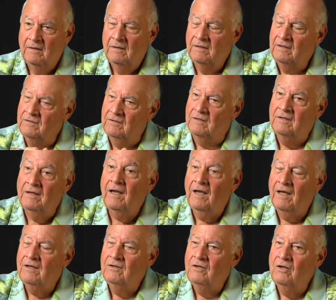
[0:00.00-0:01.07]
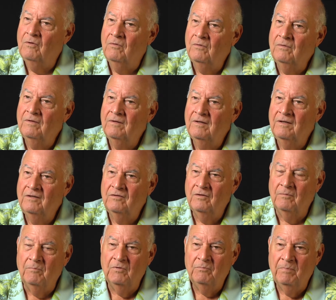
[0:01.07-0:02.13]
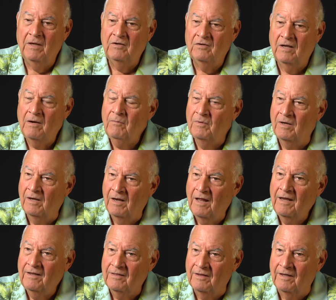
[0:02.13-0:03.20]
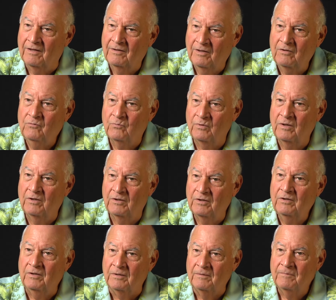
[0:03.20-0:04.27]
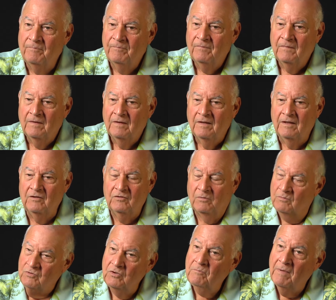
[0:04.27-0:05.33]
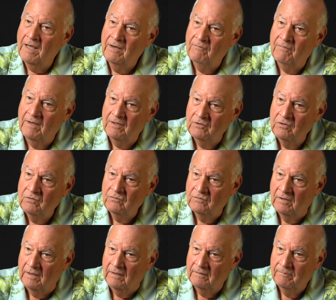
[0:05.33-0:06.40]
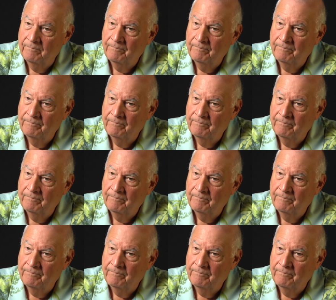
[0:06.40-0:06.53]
And he said, you know, he said, Miss Padgett, I really like that. That's really good. He said, would you mind if I use that?